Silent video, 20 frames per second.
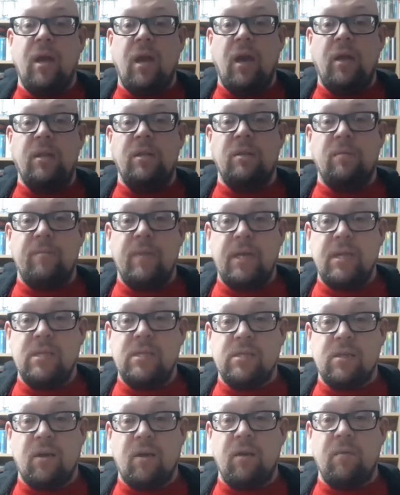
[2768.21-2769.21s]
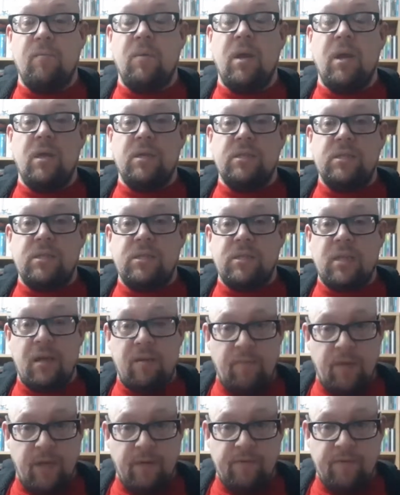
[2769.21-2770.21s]
And in the meantime, stay
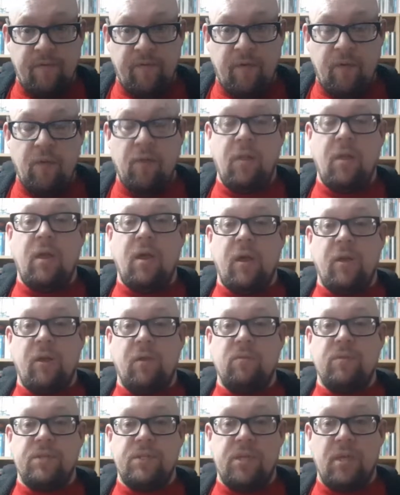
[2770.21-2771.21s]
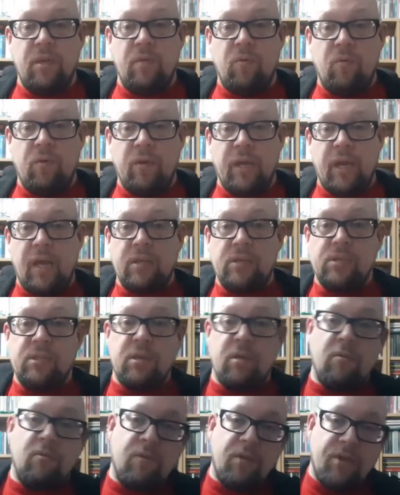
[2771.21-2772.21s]
beautiful, and I will see you all again
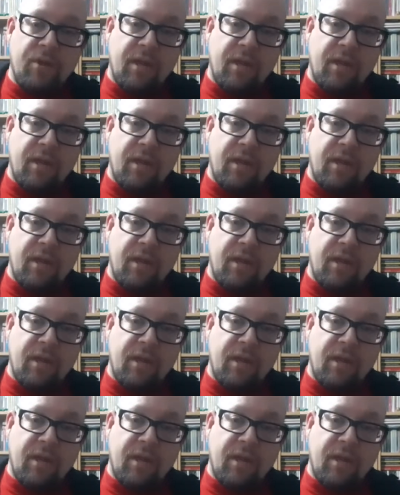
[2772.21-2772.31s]
soon.